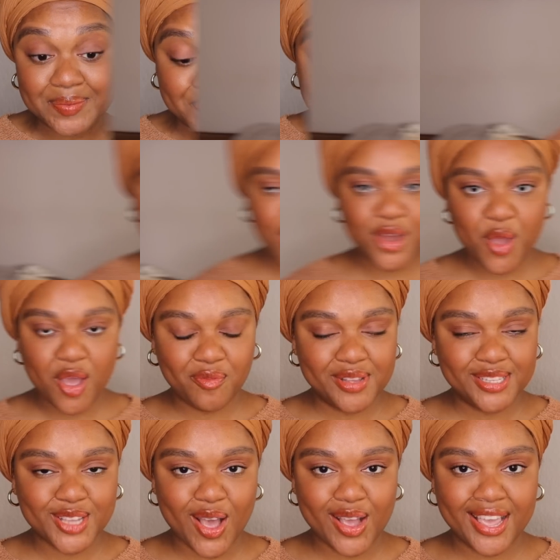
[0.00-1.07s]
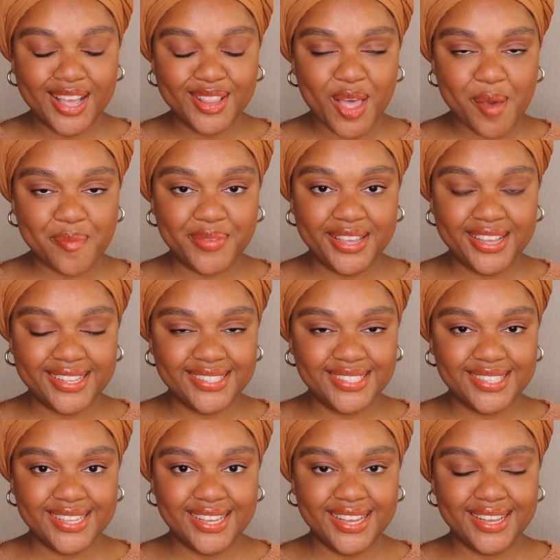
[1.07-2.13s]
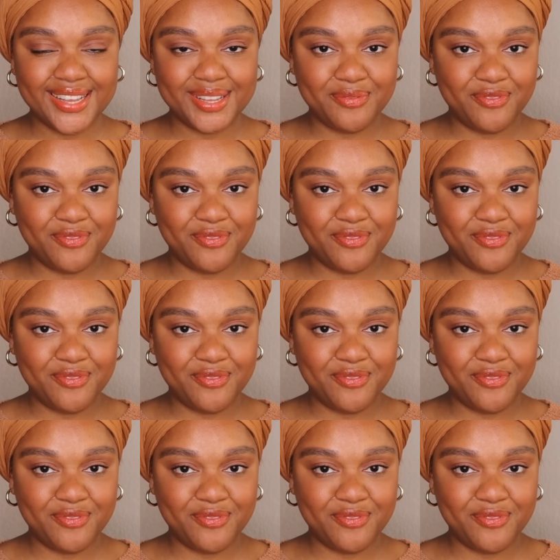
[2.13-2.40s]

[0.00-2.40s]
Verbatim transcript: Now I know I've been talking a lot because the